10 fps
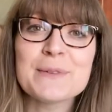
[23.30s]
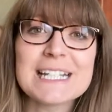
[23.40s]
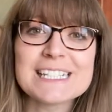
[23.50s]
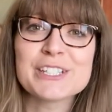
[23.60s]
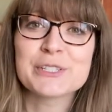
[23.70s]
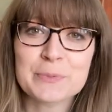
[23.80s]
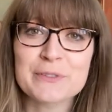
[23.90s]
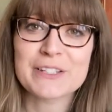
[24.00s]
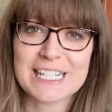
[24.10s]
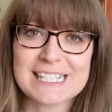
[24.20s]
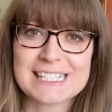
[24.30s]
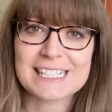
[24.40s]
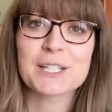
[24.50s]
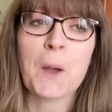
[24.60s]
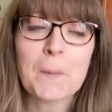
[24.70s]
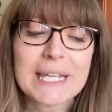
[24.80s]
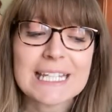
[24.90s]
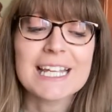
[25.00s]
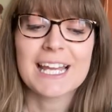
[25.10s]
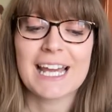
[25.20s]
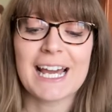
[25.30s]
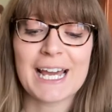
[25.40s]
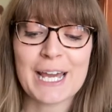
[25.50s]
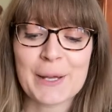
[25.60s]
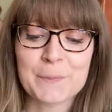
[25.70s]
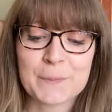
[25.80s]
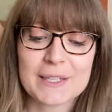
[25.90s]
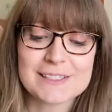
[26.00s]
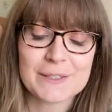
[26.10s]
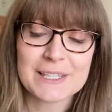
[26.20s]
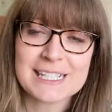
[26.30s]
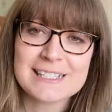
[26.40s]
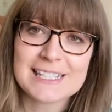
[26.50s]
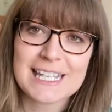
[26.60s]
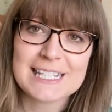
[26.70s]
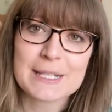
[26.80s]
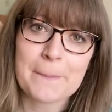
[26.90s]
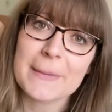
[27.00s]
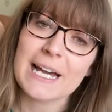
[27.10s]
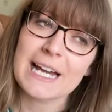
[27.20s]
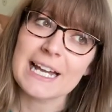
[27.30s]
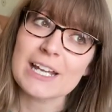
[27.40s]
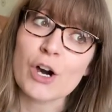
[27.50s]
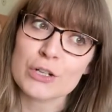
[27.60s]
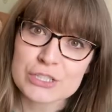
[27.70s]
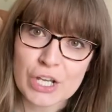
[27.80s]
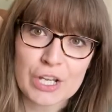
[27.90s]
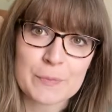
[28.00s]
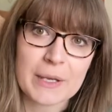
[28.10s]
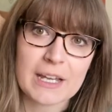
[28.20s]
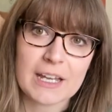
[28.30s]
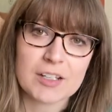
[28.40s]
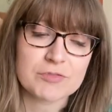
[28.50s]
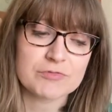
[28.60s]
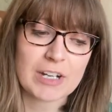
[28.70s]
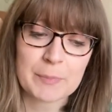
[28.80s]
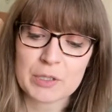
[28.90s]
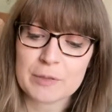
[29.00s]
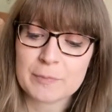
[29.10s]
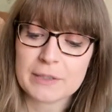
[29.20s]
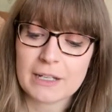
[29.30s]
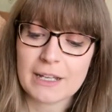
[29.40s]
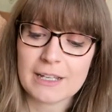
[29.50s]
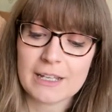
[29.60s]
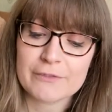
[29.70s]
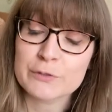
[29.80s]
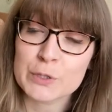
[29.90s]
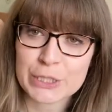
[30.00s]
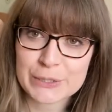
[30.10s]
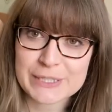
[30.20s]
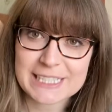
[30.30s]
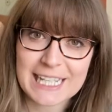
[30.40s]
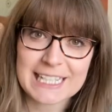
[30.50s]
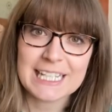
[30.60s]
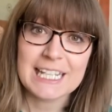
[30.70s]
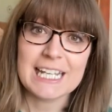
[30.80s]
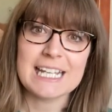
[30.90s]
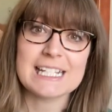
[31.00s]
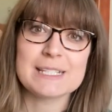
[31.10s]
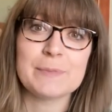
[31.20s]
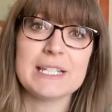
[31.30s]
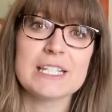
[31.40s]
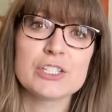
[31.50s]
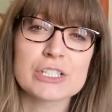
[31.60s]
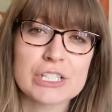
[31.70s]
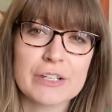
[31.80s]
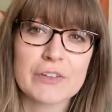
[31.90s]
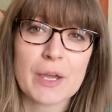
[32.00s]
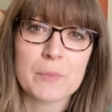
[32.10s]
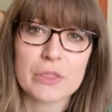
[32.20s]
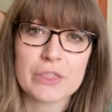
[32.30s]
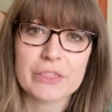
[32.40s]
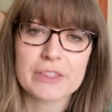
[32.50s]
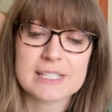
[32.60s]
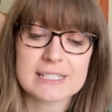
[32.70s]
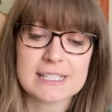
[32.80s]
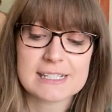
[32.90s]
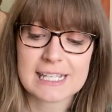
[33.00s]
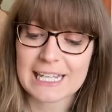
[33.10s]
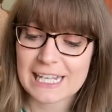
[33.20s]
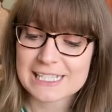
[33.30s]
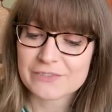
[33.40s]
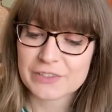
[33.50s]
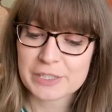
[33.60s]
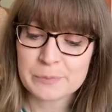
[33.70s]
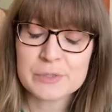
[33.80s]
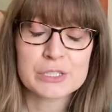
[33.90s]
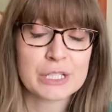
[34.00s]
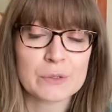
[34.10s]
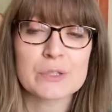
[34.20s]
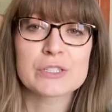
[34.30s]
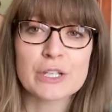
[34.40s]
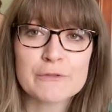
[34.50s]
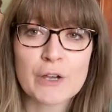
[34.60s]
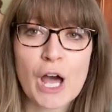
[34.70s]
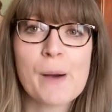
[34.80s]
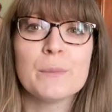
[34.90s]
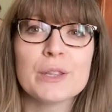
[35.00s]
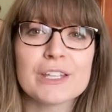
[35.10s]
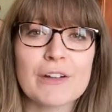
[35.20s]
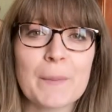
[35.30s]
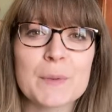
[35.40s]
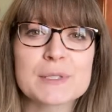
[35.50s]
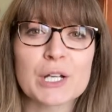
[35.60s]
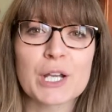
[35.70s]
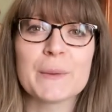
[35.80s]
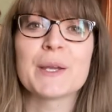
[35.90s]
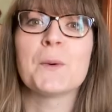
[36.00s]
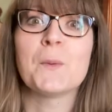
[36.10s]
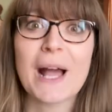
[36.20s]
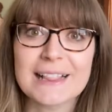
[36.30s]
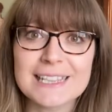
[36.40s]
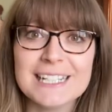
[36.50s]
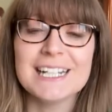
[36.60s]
made it to double figures, go me. So this is my October wrap up for you today. It's been just over a month since I last filmed, so far monthly wrap ups are going well.